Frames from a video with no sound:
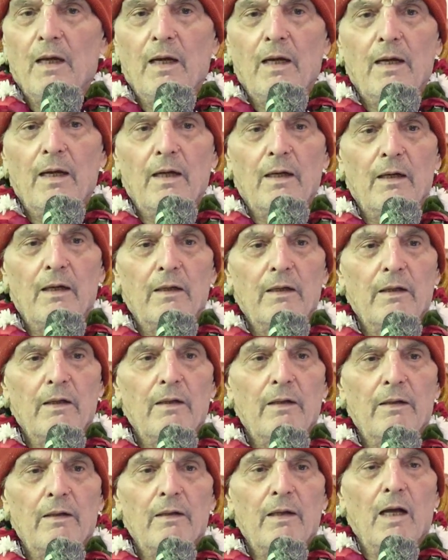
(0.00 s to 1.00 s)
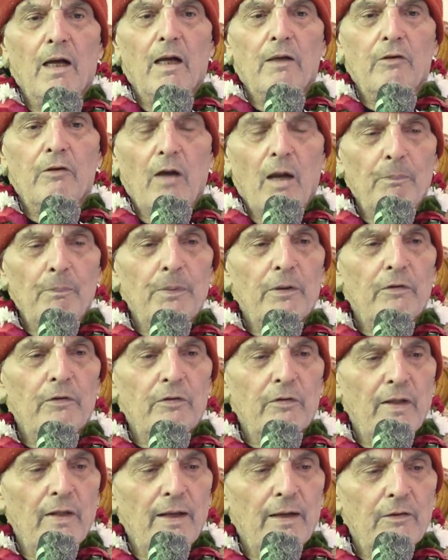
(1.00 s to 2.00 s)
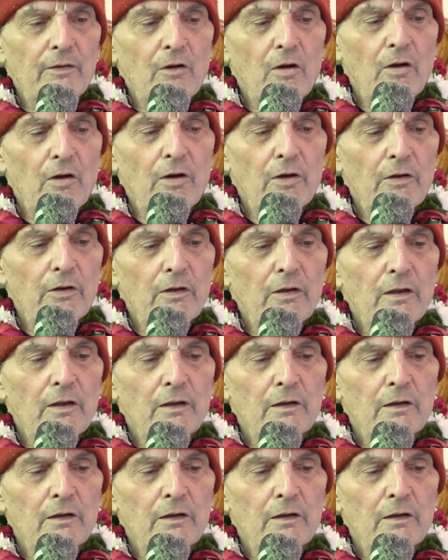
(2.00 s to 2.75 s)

uh, topics that are